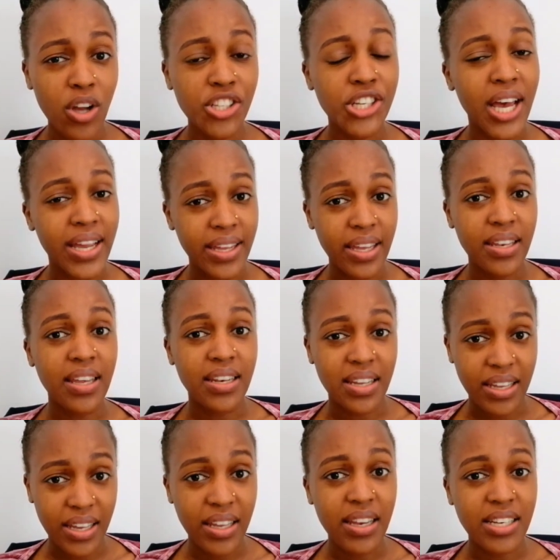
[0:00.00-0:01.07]
watch again
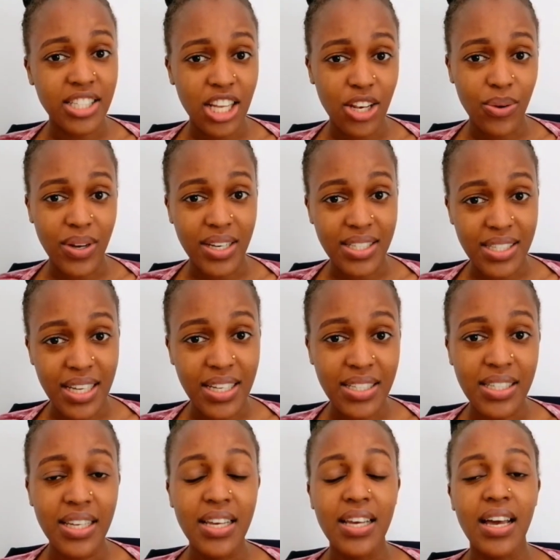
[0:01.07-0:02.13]
and again until you
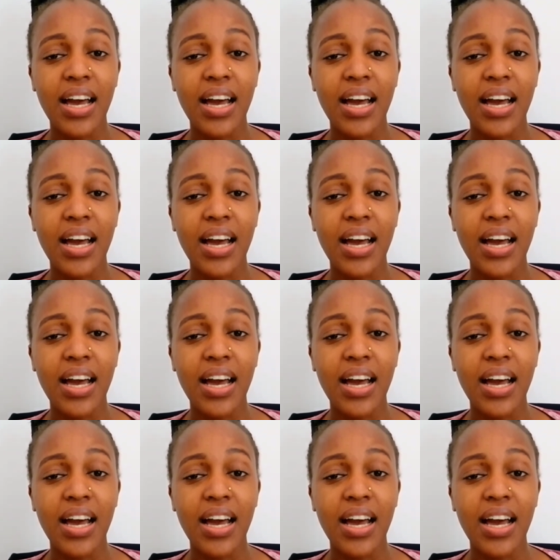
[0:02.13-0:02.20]
understand,